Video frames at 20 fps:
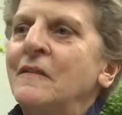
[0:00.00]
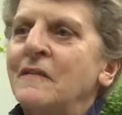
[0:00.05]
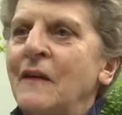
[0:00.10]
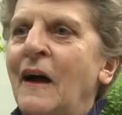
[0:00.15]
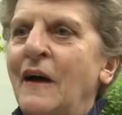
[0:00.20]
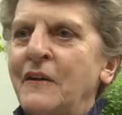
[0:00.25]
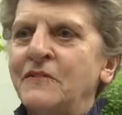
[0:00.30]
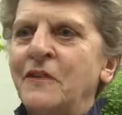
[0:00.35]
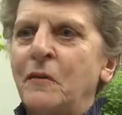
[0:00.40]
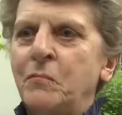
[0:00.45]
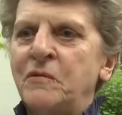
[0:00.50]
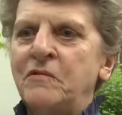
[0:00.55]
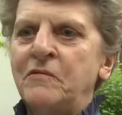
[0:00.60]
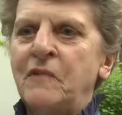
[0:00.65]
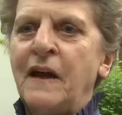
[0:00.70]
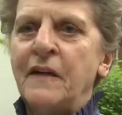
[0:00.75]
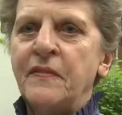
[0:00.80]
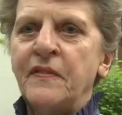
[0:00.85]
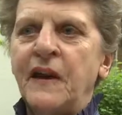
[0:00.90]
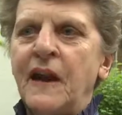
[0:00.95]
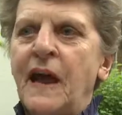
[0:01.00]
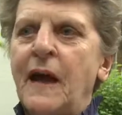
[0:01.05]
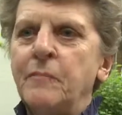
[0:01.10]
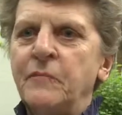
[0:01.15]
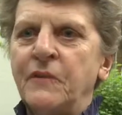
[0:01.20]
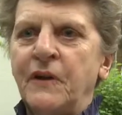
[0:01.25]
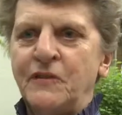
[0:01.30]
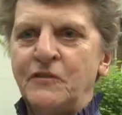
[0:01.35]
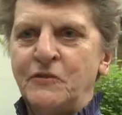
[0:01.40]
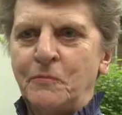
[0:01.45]
I said, well, right, then
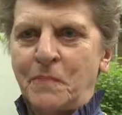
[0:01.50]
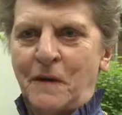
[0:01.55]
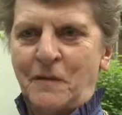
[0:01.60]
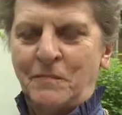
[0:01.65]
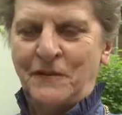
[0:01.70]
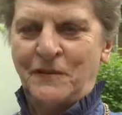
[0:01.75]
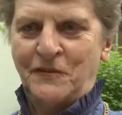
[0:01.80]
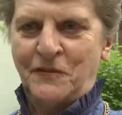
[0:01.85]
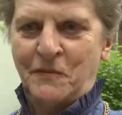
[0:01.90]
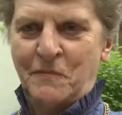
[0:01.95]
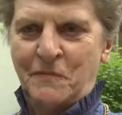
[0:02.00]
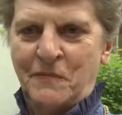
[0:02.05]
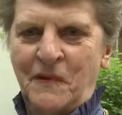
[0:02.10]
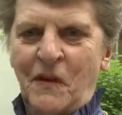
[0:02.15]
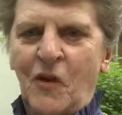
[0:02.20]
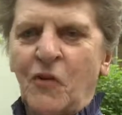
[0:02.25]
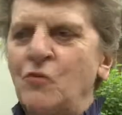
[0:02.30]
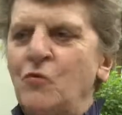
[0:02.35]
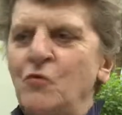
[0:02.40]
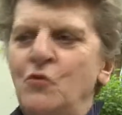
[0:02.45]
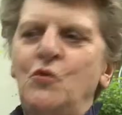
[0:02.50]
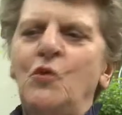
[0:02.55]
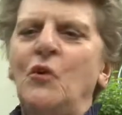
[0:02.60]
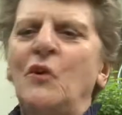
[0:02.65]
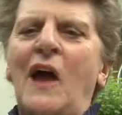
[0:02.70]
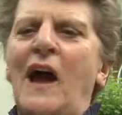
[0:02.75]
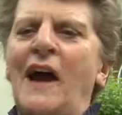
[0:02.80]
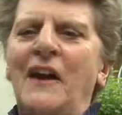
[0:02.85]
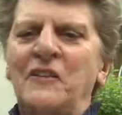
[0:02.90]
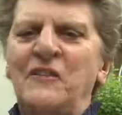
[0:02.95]
I'm going to publish them.
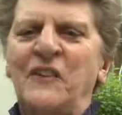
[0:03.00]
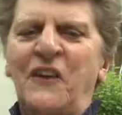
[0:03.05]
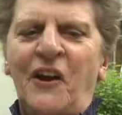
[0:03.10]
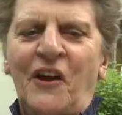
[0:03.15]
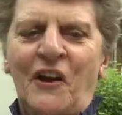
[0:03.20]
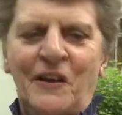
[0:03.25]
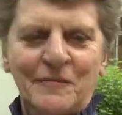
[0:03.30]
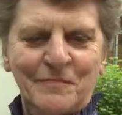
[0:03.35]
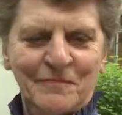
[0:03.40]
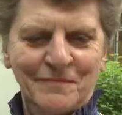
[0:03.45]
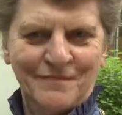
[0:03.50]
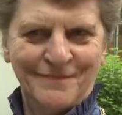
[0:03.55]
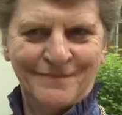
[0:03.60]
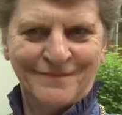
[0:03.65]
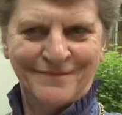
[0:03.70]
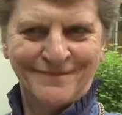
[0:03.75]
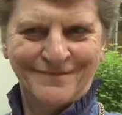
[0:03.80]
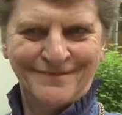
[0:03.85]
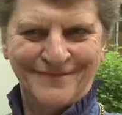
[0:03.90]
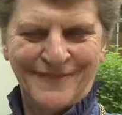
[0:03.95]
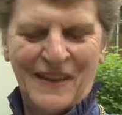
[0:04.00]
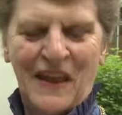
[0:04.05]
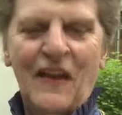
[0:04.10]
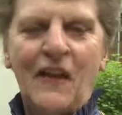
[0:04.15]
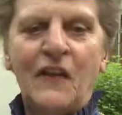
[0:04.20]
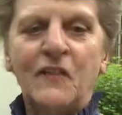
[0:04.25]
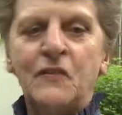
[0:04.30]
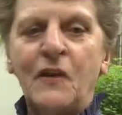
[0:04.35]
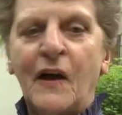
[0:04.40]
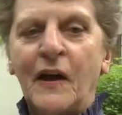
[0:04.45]
Good idea.
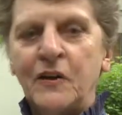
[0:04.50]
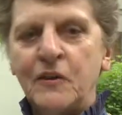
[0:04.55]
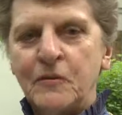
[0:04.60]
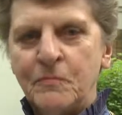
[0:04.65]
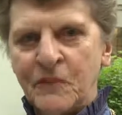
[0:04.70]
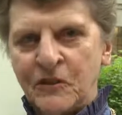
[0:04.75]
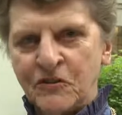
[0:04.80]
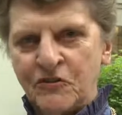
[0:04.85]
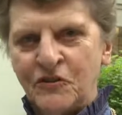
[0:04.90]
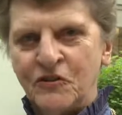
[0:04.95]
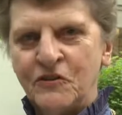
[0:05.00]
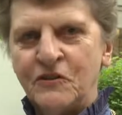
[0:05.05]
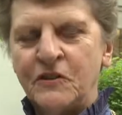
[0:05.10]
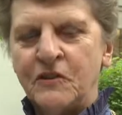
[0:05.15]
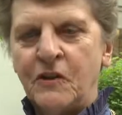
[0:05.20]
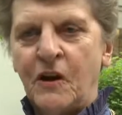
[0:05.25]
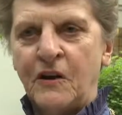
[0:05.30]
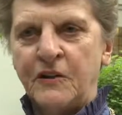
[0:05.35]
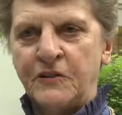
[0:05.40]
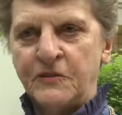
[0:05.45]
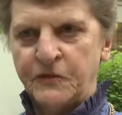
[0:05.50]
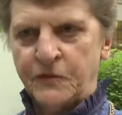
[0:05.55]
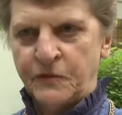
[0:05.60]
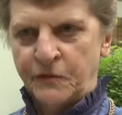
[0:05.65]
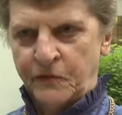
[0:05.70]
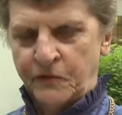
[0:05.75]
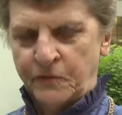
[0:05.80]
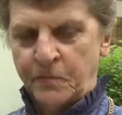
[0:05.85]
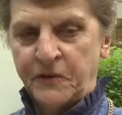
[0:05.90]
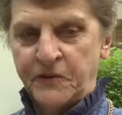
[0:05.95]
So I commissioned
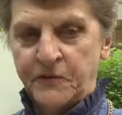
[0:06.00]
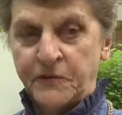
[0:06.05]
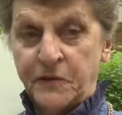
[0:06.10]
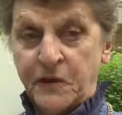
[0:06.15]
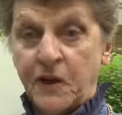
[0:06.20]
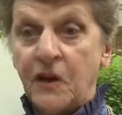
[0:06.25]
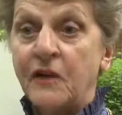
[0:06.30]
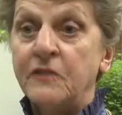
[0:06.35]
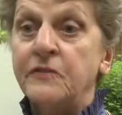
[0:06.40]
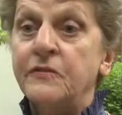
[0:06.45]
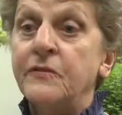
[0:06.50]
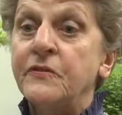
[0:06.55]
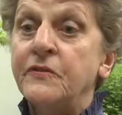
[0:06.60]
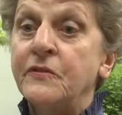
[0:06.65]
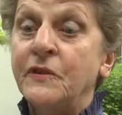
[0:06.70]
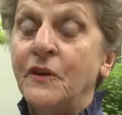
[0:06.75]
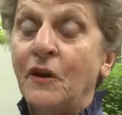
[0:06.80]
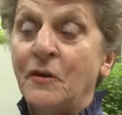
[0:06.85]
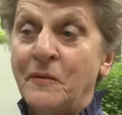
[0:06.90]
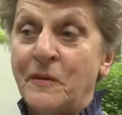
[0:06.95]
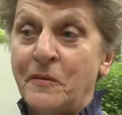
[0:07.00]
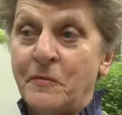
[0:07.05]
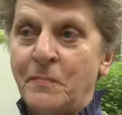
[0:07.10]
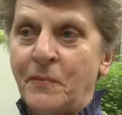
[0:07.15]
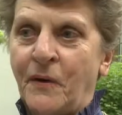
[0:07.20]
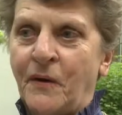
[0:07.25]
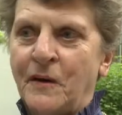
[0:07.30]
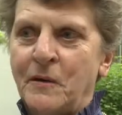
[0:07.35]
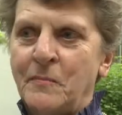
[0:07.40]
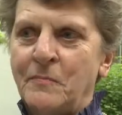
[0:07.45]
cartoons, beautiful cartoons to go with the
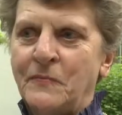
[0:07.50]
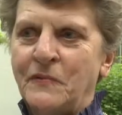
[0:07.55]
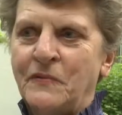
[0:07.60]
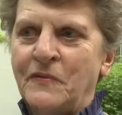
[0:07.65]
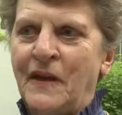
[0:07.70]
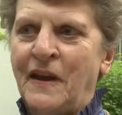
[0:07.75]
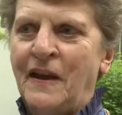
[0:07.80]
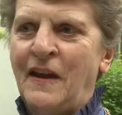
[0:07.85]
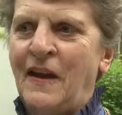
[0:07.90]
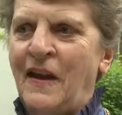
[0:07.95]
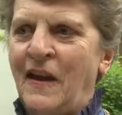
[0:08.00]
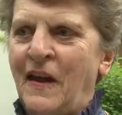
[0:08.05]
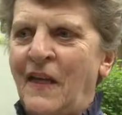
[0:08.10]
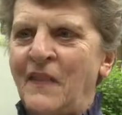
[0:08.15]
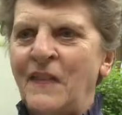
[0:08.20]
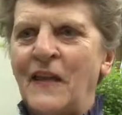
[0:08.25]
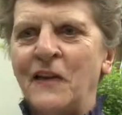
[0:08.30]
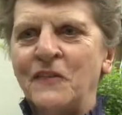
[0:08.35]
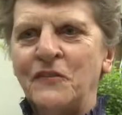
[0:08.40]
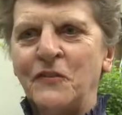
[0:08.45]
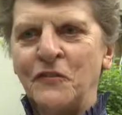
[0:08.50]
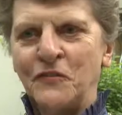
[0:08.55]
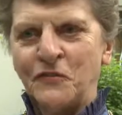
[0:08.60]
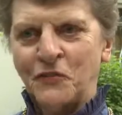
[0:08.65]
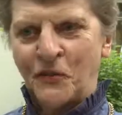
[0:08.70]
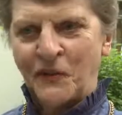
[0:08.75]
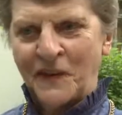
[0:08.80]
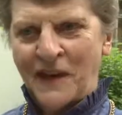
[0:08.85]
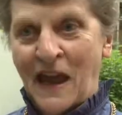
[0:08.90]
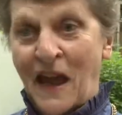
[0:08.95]
poems, and that's the
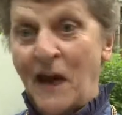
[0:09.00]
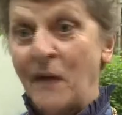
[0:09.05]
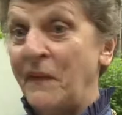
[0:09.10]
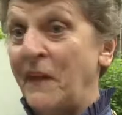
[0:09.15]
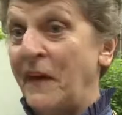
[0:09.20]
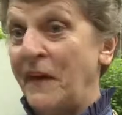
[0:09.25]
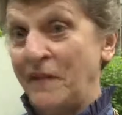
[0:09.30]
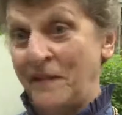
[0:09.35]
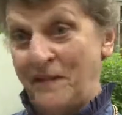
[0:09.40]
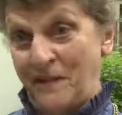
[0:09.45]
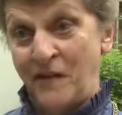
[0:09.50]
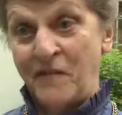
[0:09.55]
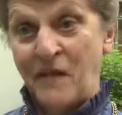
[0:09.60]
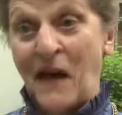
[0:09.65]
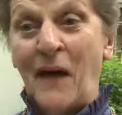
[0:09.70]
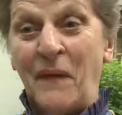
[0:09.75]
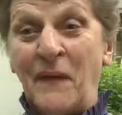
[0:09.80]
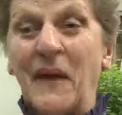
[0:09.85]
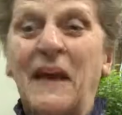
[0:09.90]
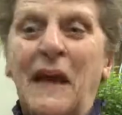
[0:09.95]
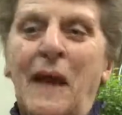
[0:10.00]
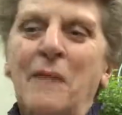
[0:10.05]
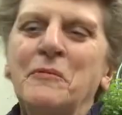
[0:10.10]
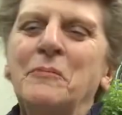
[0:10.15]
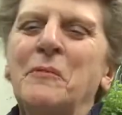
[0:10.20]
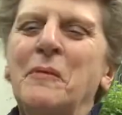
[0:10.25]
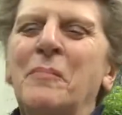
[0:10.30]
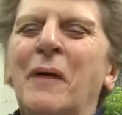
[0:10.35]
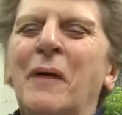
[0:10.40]
story how they, of how they came to be